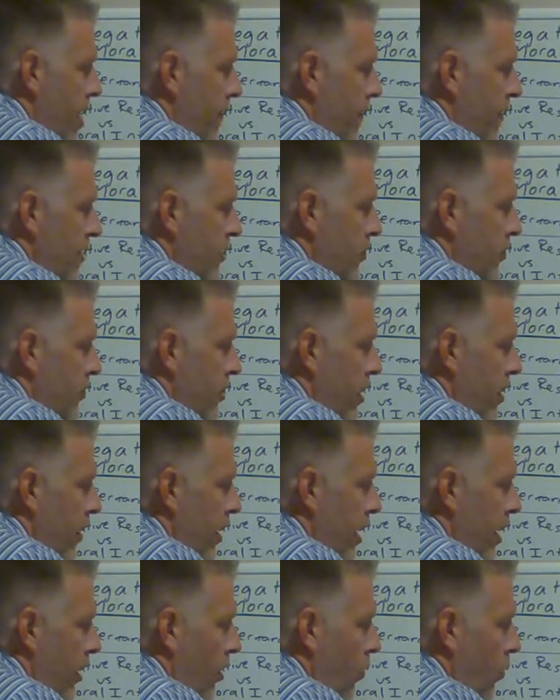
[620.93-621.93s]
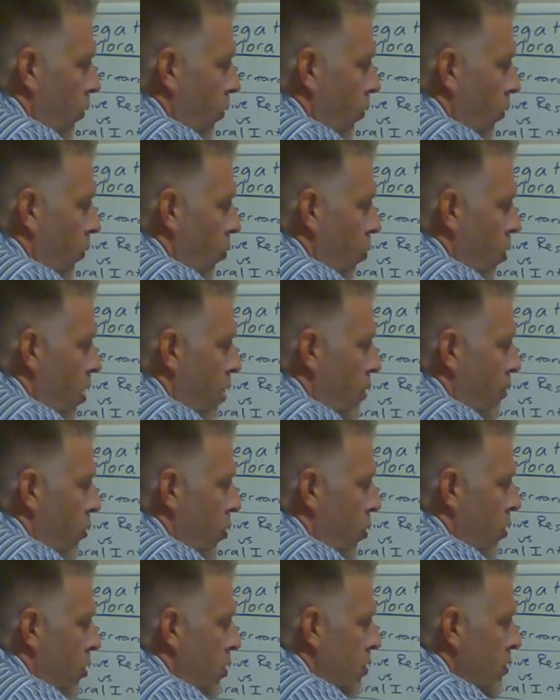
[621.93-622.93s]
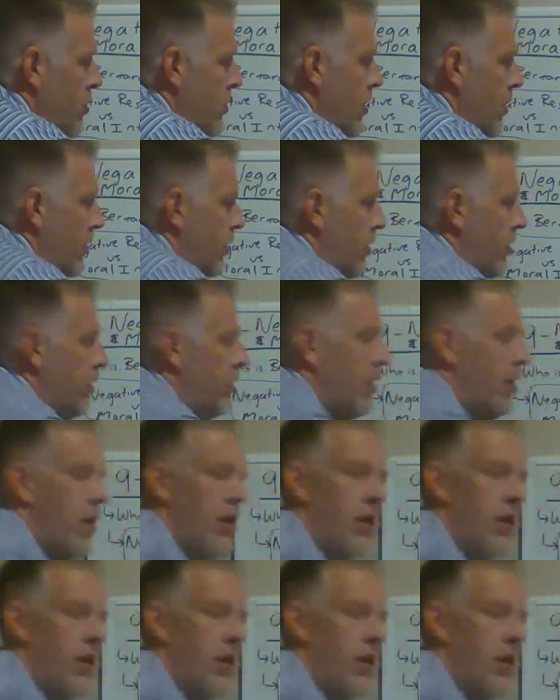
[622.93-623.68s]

If it's only like one more util,